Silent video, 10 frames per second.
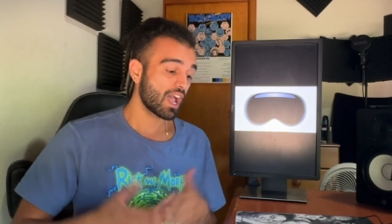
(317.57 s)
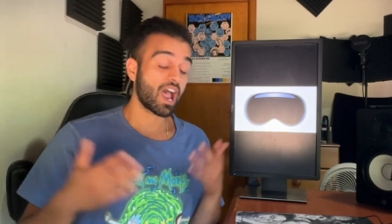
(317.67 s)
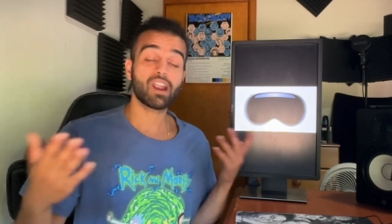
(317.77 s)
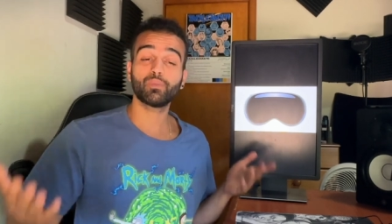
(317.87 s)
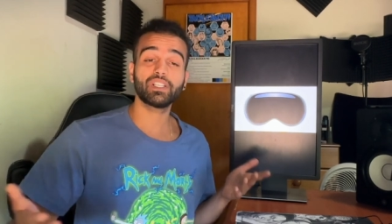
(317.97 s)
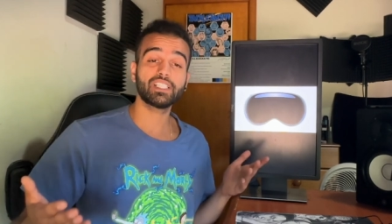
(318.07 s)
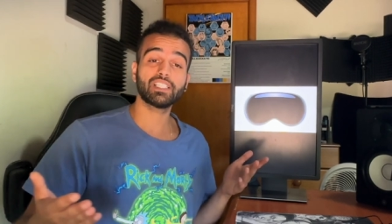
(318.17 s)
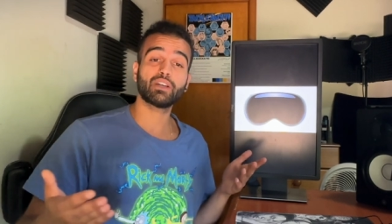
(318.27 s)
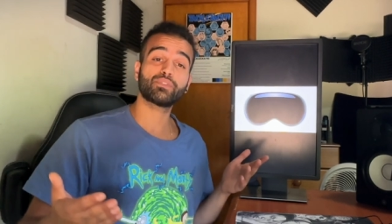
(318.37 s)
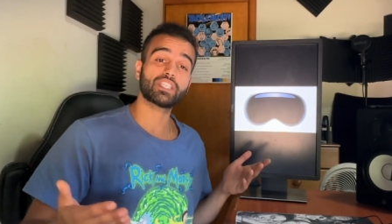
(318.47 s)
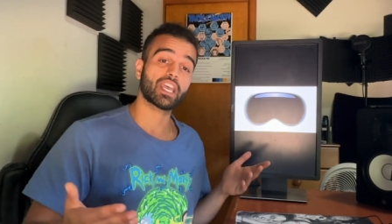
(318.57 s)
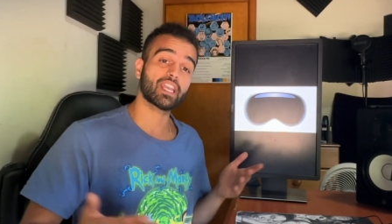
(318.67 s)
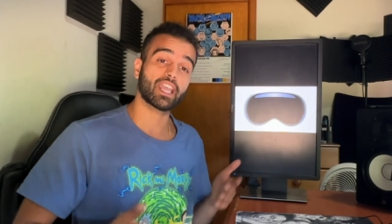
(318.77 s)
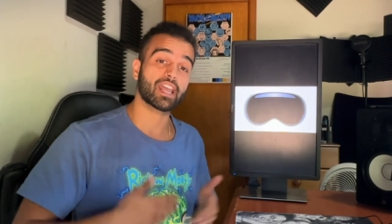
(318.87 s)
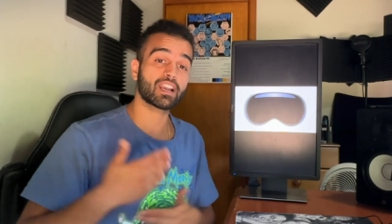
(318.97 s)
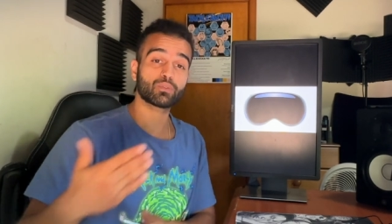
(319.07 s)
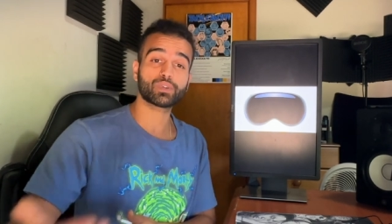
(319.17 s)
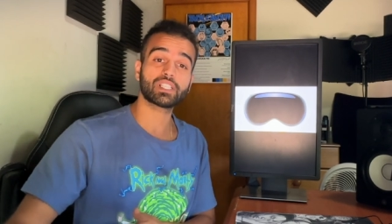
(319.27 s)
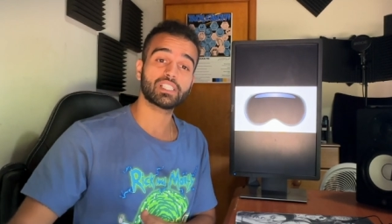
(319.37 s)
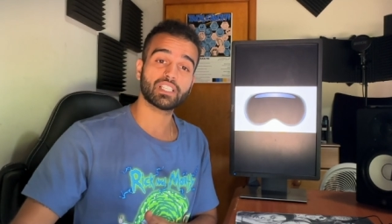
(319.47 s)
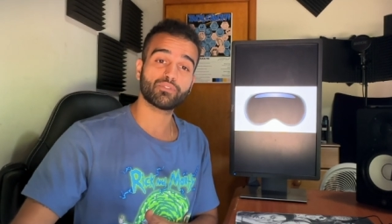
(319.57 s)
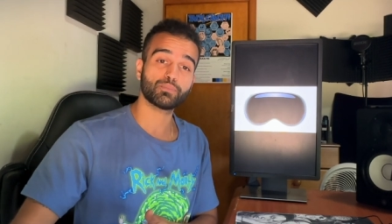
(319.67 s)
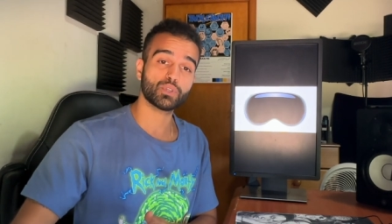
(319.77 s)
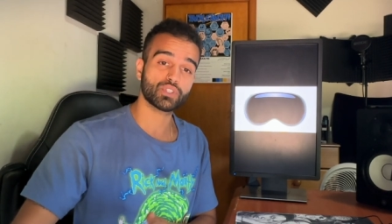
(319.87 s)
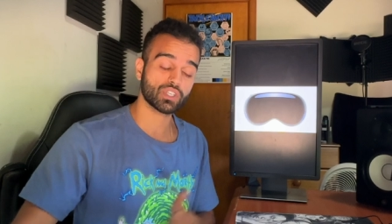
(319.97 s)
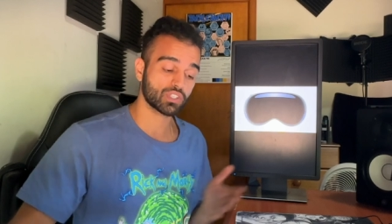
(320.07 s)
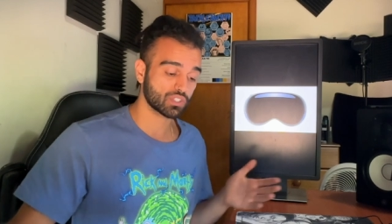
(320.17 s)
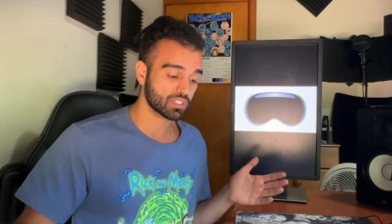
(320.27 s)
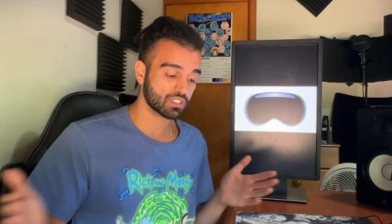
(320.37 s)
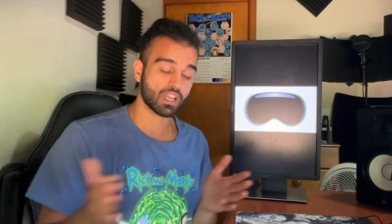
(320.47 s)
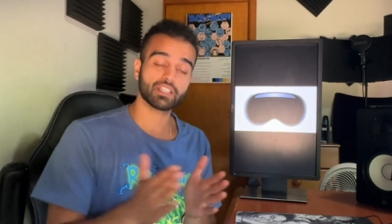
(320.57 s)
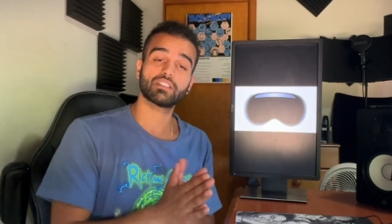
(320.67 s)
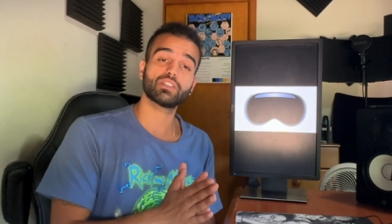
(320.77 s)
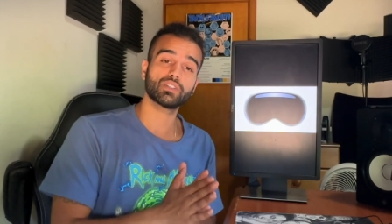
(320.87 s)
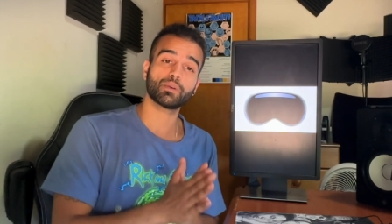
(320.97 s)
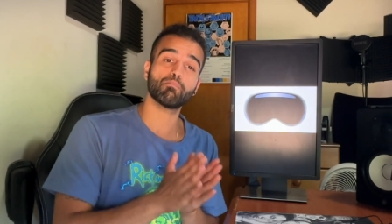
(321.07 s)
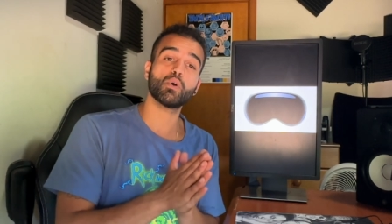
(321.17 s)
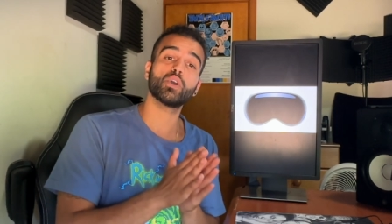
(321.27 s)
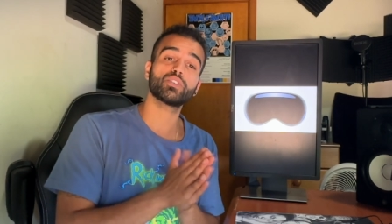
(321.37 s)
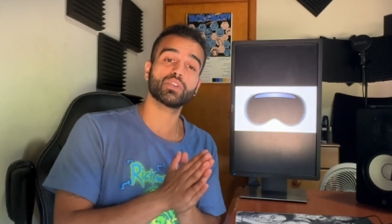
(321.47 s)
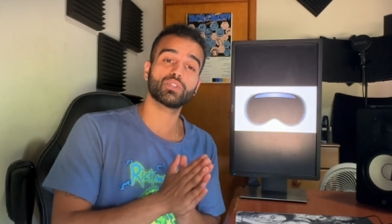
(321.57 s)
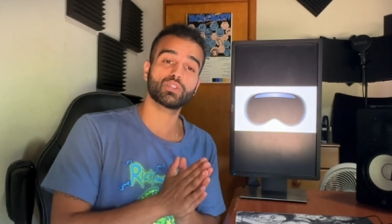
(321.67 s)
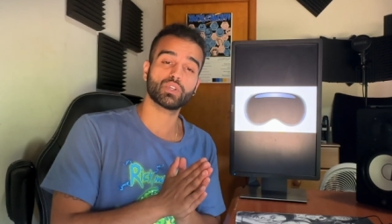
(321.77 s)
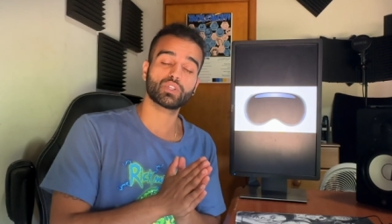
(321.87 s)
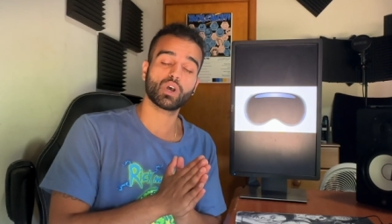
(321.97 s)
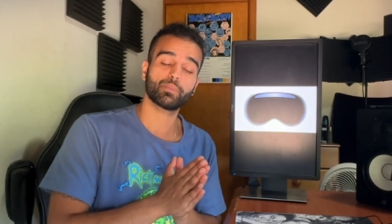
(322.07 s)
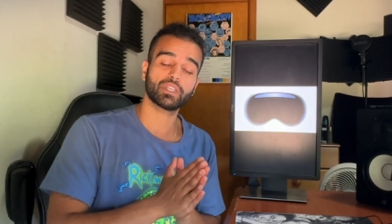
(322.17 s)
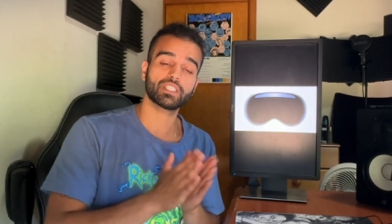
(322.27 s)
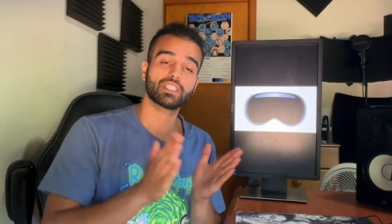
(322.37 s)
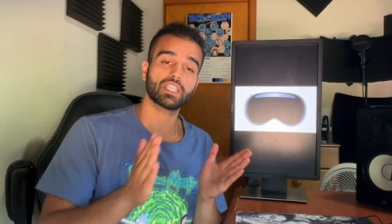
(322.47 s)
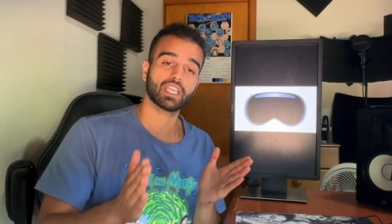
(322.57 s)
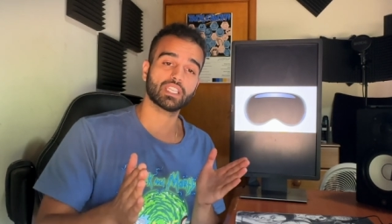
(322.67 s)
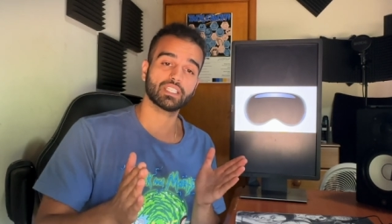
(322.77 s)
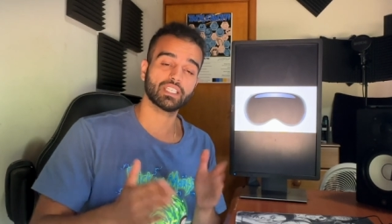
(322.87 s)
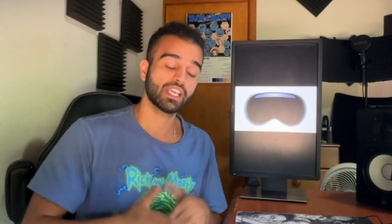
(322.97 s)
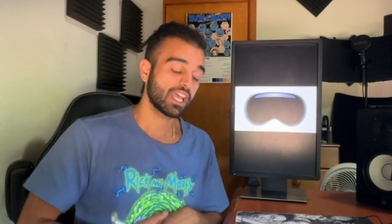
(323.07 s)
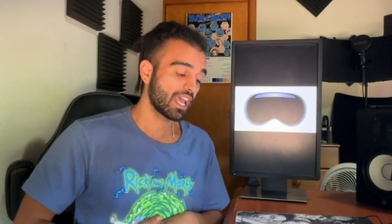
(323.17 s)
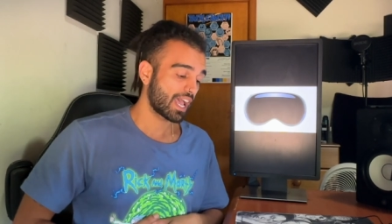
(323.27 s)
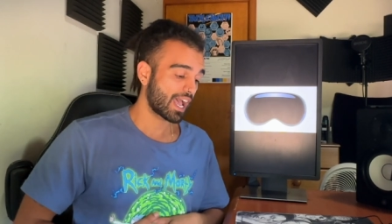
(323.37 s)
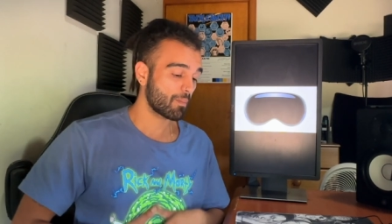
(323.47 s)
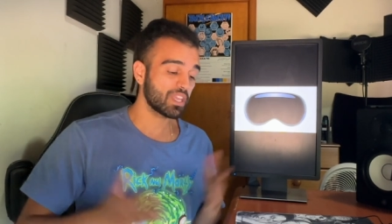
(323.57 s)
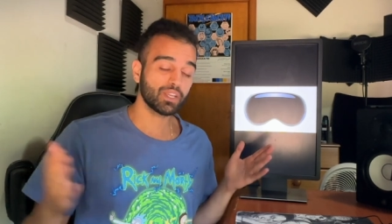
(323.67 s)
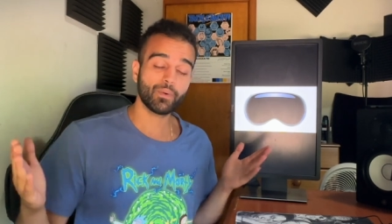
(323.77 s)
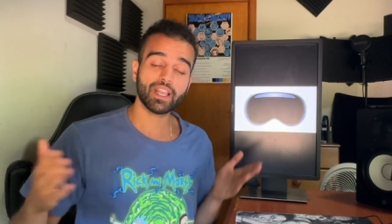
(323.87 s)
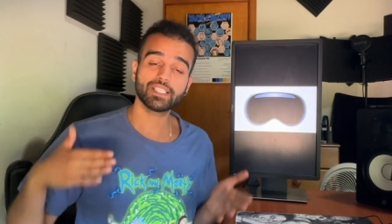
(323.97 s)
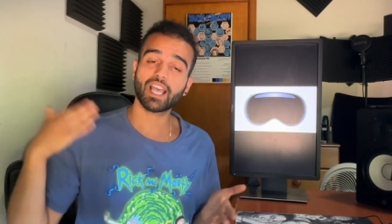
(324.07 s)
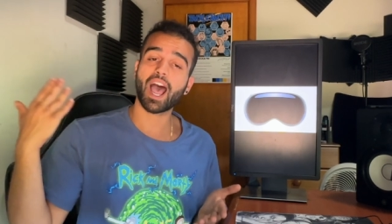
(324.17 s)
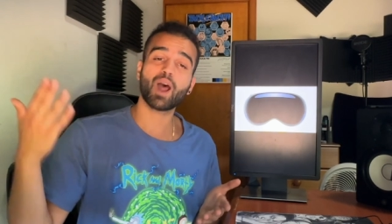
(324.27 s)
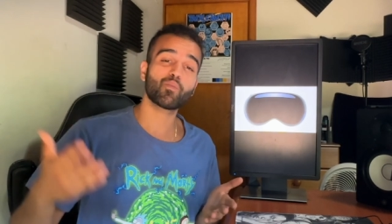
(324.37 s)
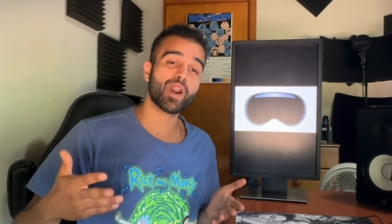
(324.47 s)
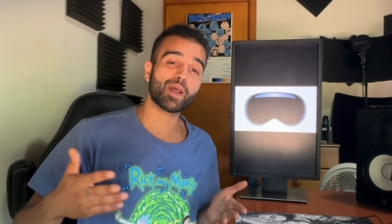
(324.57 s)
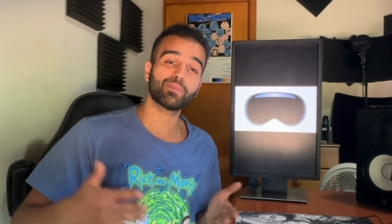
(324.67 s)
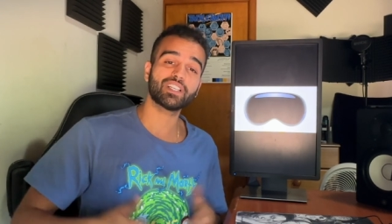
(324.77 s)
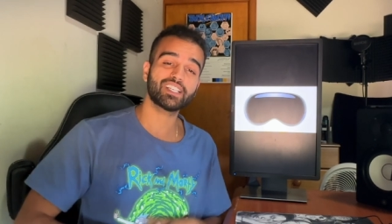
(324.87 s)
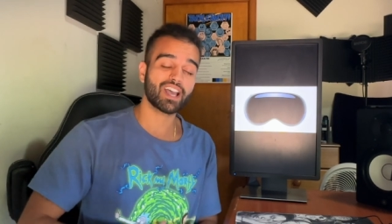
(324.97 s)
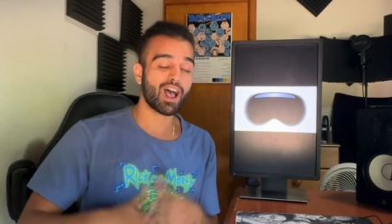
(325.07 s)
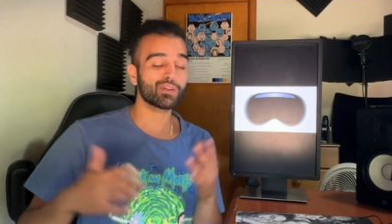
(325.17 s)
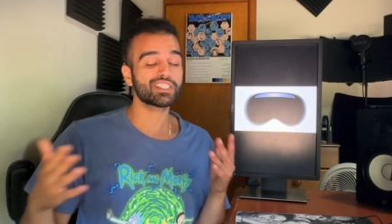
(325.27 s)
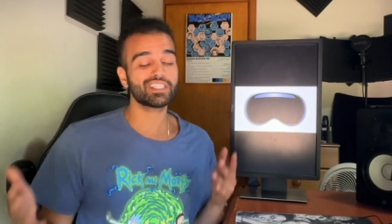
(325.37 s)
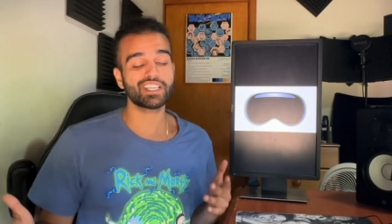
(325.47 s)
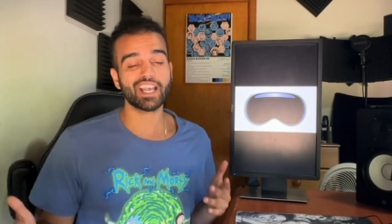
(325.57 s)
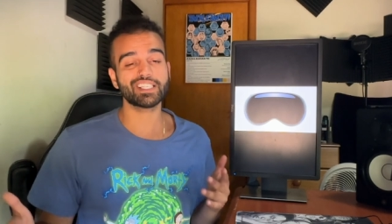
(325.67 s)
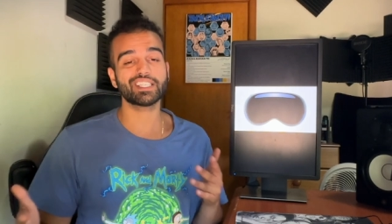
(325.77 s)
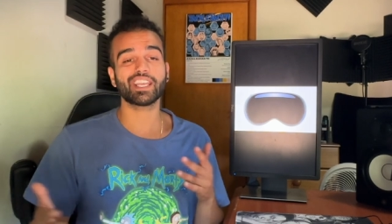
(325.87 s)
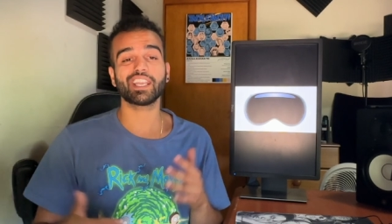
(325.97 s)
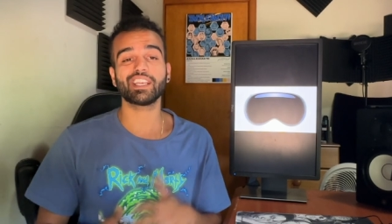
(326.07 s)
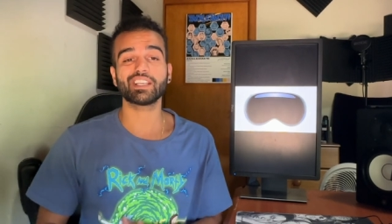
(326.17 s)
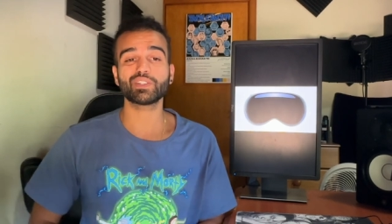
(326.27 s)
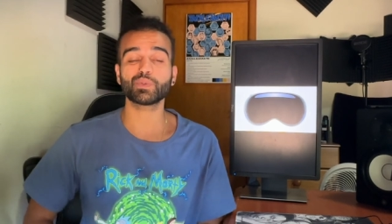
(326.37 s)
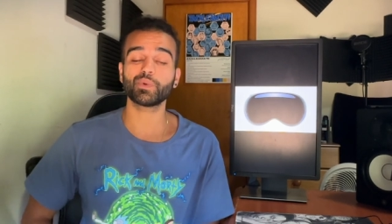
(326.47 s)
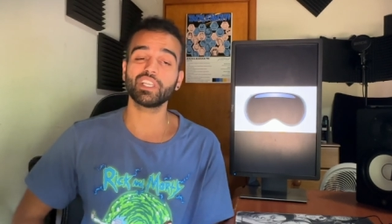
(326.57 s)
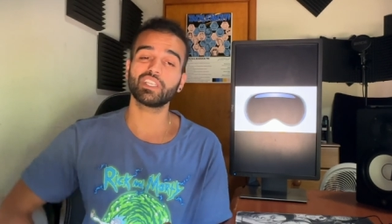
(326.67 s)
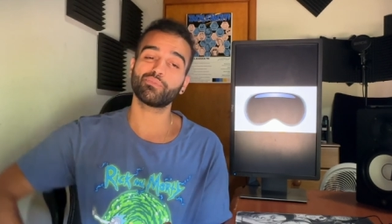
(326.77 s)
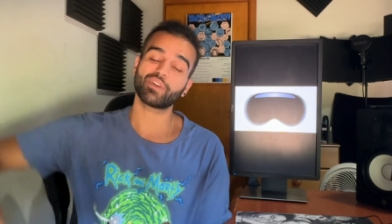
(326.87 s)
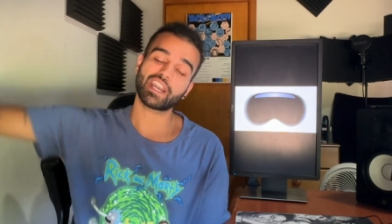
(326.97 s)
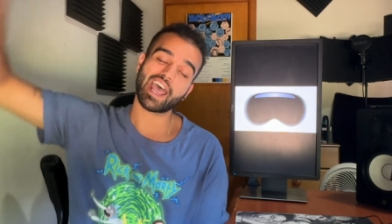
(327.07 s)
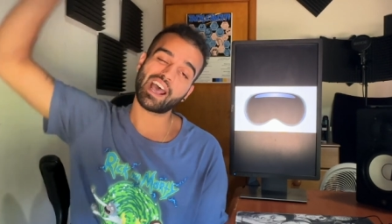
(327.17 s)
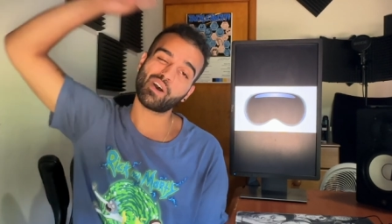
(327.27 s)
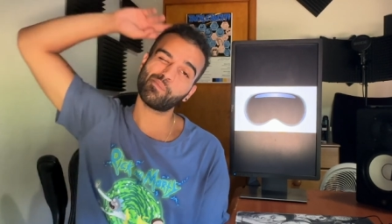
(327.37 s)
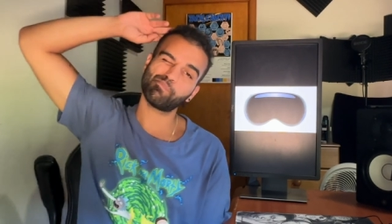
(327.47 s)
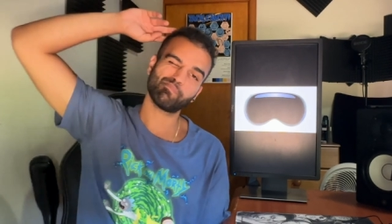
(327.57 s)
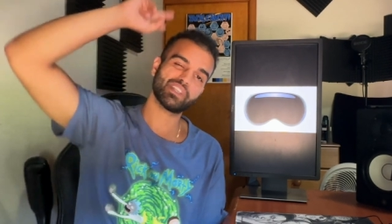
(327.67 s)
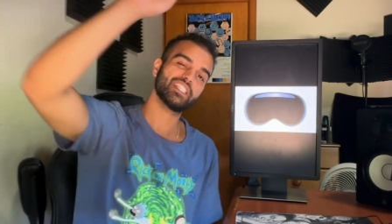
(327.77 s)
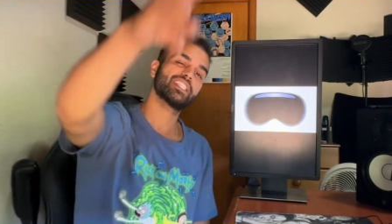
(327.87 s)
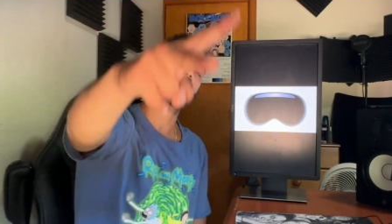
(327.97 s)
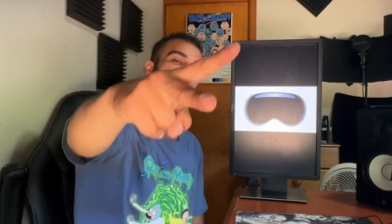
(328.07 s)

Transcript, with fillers: I really love tech and I really love music, so it's nice to sort of merge those two topics together. Um, anyways, I'm rambling. I'll see you guys again next week. For now, peace out.